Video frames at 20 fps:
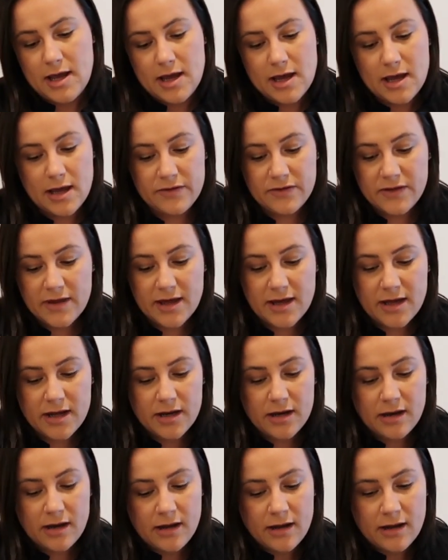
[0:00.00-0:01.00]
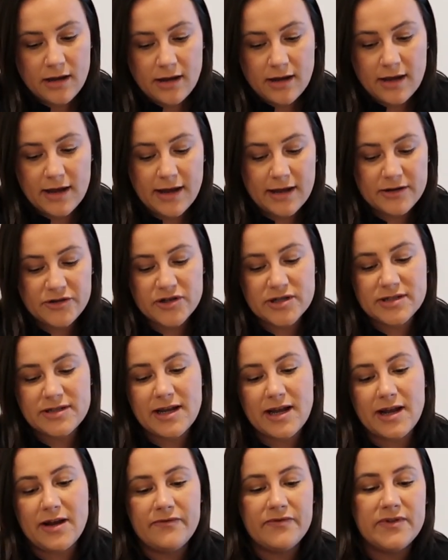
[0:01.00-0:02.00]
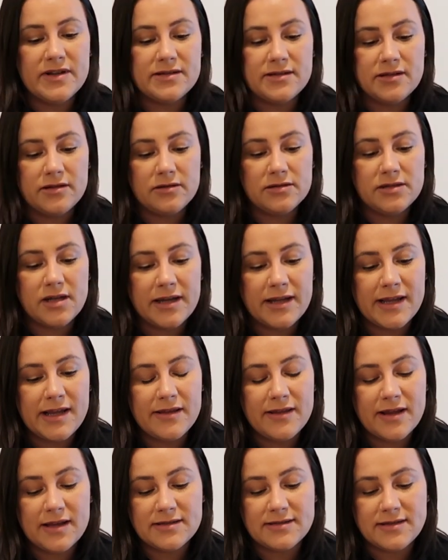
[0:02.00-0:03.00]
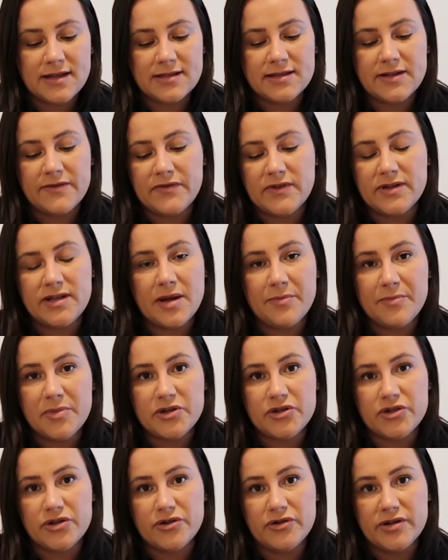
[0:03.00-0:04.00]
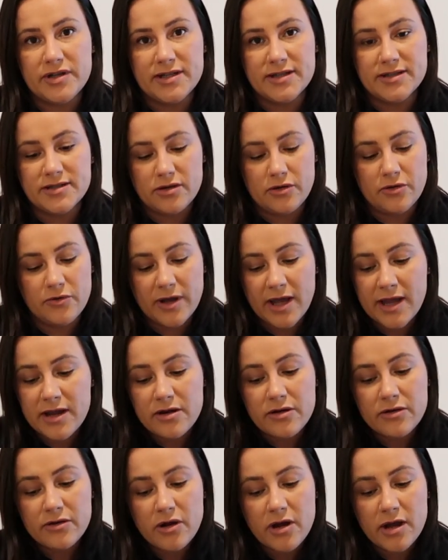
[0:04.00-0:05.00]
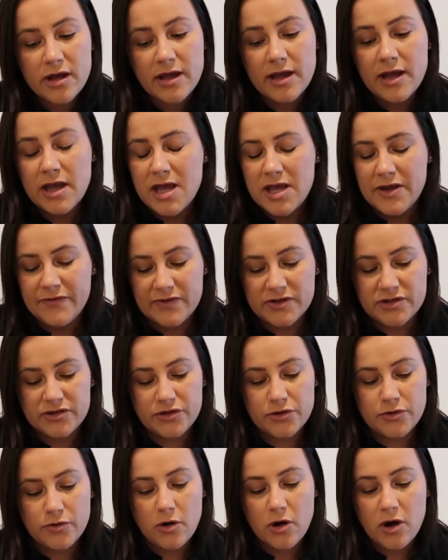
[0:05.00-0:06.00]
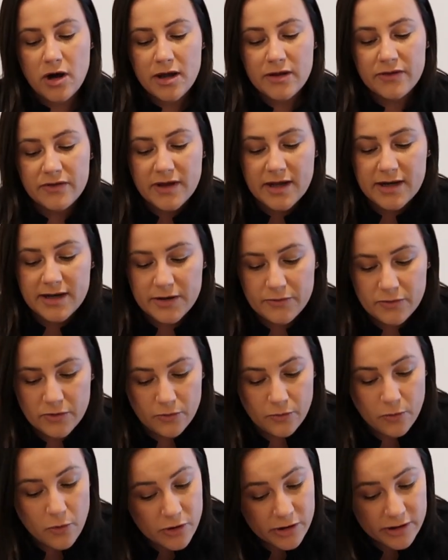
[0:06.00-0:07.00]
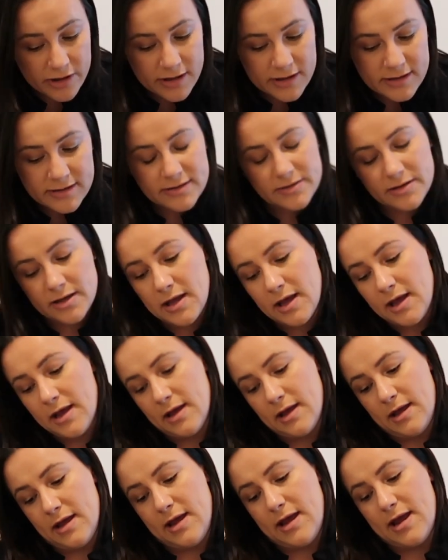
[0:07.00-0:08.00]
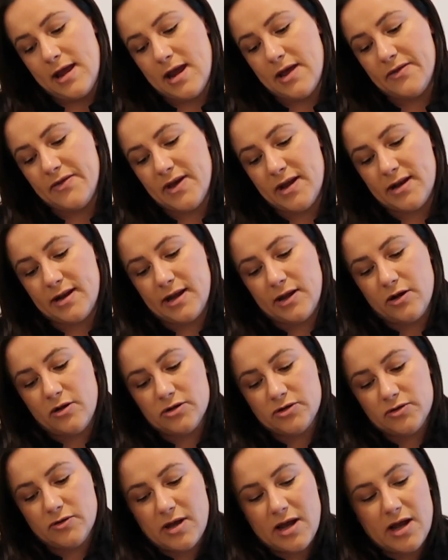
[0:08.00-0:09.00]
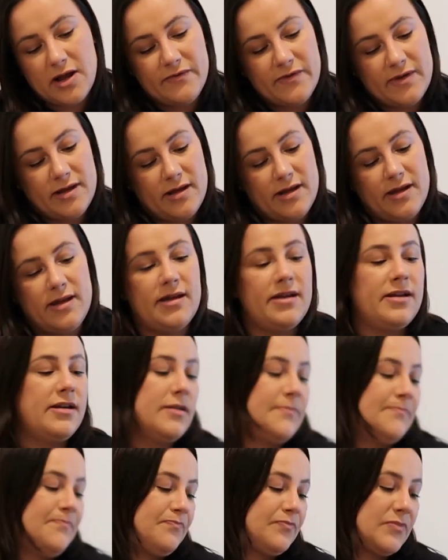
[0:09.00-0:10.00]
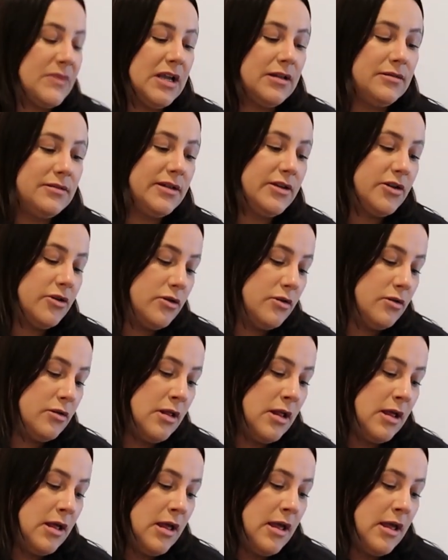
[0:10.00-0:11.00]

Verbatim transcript: And then I just have this little ducky that says if the temperature is okay or not. If it's too hot, then it will warn us. And then I also have a, a little